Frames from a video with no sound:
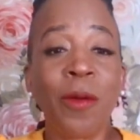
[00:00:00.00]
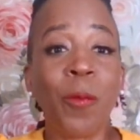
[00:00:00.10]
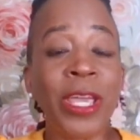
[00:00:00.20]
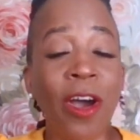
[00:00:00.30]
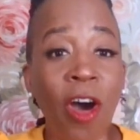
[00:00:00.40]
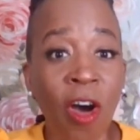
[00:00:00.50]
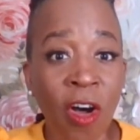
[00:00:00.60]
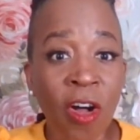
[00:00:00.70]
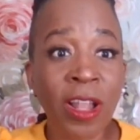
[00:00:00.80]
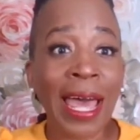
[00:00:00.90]
we
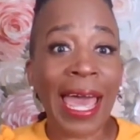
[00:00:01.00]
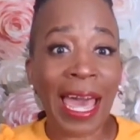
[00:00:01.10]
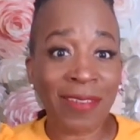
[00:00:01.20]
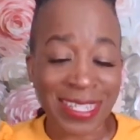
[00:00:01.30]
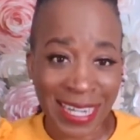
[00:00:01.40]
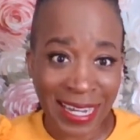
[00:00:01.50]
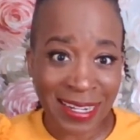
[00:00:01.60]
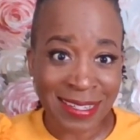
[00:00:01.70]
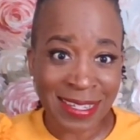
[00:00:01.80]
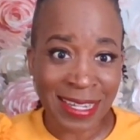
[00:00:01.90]
all have a
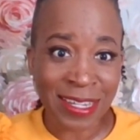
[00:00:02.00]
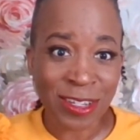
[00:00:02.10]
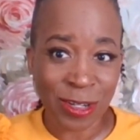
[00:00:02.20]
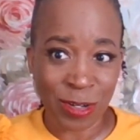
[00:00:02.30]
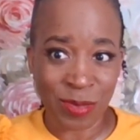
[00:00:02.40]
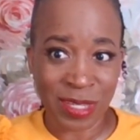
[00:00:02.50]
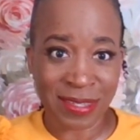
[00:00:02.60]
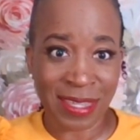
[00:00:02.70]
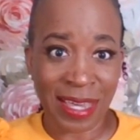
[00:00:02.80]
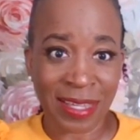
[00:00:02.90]
tendency to do
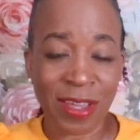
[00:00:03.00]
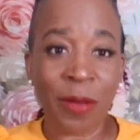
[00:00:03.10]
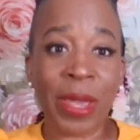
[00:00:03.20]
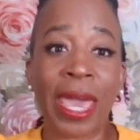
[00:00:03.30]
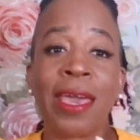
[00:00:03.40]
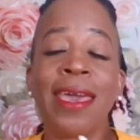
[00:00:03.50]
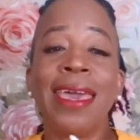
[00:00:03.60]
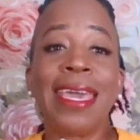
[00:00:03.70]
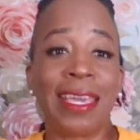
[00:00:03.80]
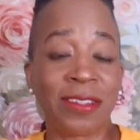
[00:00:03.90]
these things. Okay,
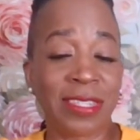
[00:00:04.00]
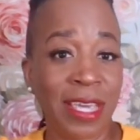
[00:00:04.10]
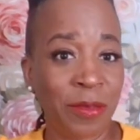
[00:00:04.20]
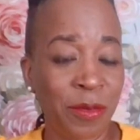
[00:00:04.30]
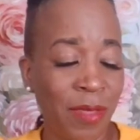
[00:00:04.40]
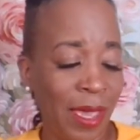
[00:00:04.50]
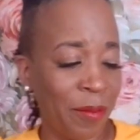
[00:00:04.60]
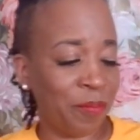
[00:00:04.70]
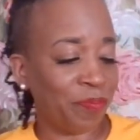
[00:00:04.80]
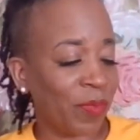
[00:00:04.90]
here's the other thing.
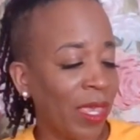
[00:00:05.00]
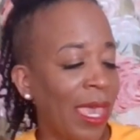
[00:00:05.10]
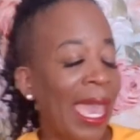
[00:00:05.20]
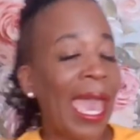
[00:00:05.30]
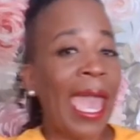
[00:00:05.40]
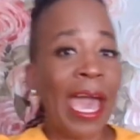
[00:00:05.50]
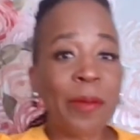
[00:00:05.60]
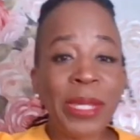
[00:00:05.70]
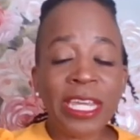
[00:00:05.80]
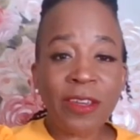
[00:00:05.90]
How
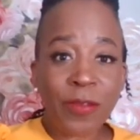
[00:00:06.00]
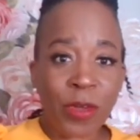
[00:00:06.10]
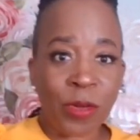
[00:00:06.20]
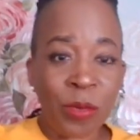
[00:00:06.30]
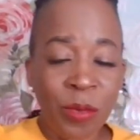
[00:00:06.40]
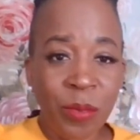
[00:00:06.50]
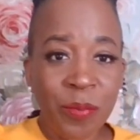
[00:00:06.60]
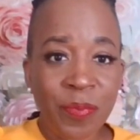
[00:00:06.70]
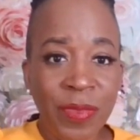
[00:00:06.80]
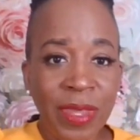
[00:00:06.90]
many of you
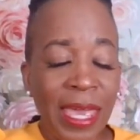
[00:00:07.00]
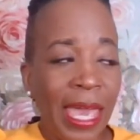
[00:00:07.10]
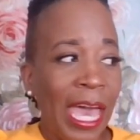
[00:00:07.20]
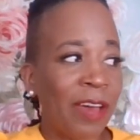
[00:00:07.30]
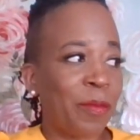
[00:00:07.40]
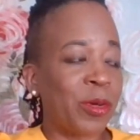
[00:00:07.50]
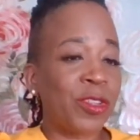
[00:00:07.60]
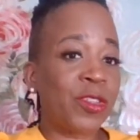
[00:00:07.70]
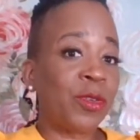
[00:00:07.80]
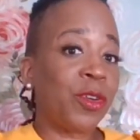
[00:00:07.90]
have
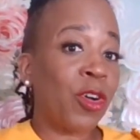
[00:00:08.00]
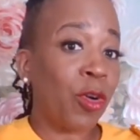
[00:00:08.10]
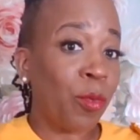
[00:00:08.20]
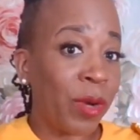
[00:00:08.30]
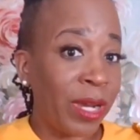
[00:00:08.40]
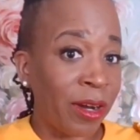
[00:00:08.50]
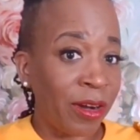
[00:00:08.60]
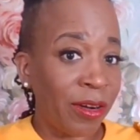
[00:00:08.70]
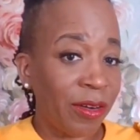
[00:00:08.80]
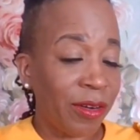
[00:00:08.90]
pursued a
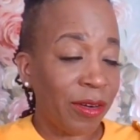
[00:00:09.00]
career